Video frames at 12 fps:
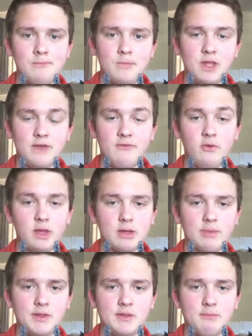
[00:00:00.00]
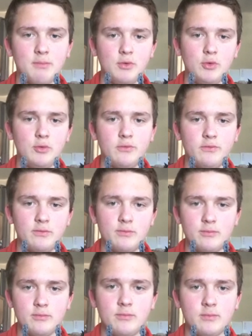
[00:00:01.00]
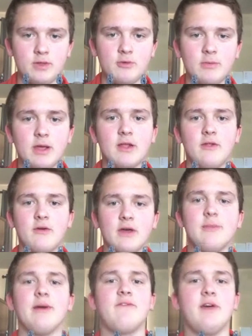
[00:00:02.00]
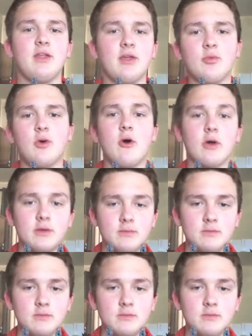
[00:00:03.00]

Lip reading: If only I could make them move. Then it would make it look like my face is walking.